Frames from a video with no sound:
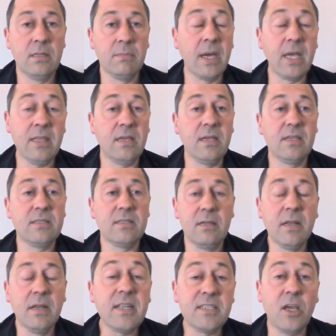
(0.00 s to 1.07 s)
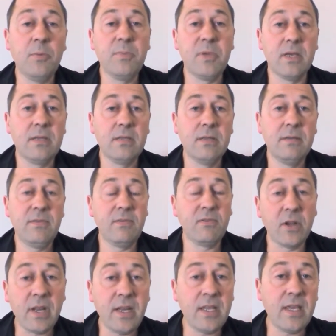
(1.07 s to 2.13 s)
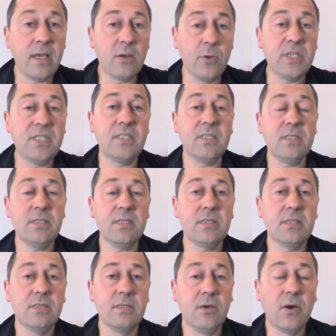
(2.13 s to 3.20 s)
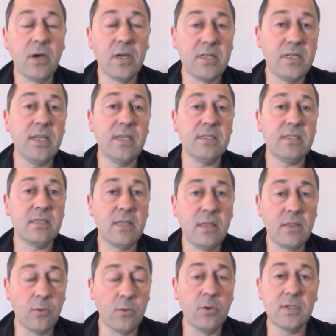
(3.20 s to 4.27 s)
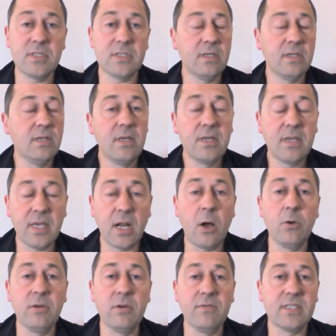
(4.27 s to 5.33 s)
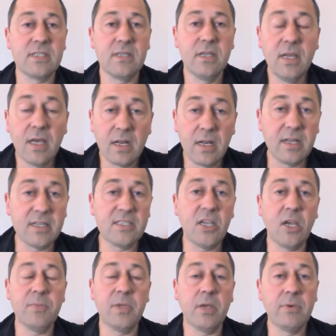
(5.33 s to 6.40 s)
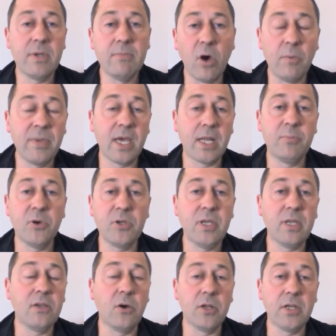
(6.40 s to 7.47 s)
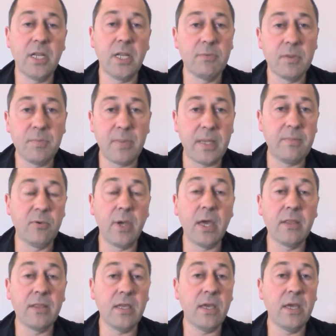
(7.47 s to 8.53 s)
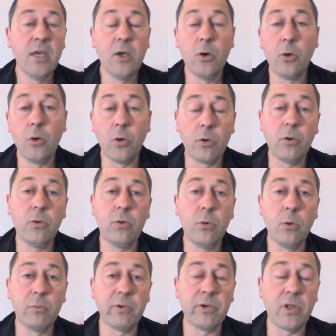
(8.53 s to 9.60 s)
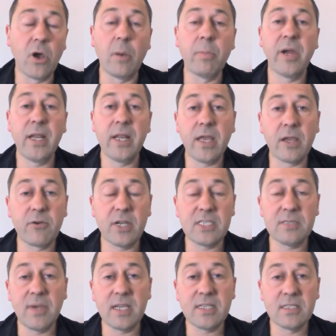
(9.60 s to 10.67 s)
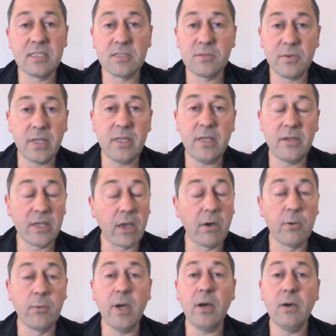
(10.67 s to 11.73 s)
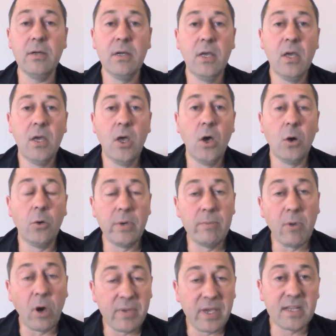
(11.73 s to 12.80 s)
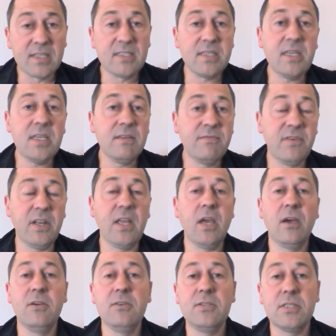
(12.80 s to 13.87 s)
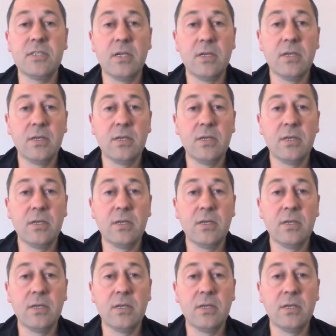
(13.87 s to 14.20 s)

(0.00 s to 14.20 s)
the main thing is let us help you. If you've got any questions, ideas, thoughts, get a hold of us. Let us help you. We might be able to put you in contact with people out there who are already operating our CrutchMasters around there and going well. We might be able to send you videos,